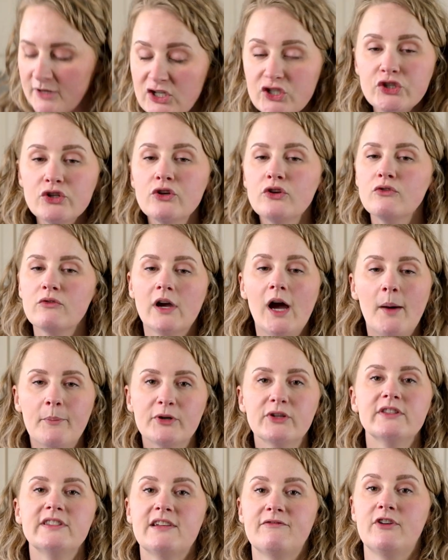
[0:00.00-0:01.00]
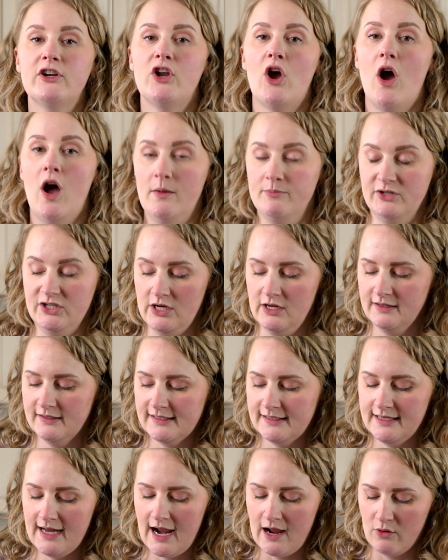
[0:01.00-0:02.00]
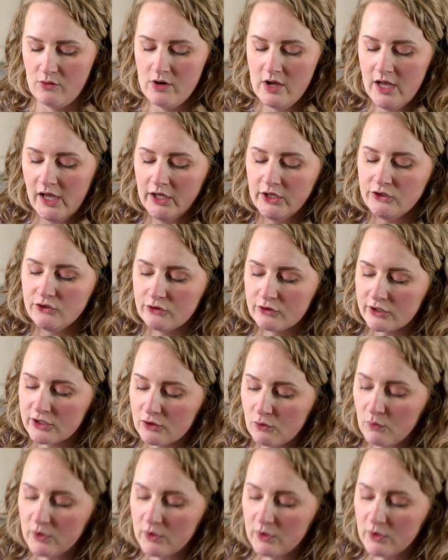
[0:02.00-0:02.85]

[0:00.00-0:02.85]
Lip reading: going to show you a couple of different options. Now, you're going to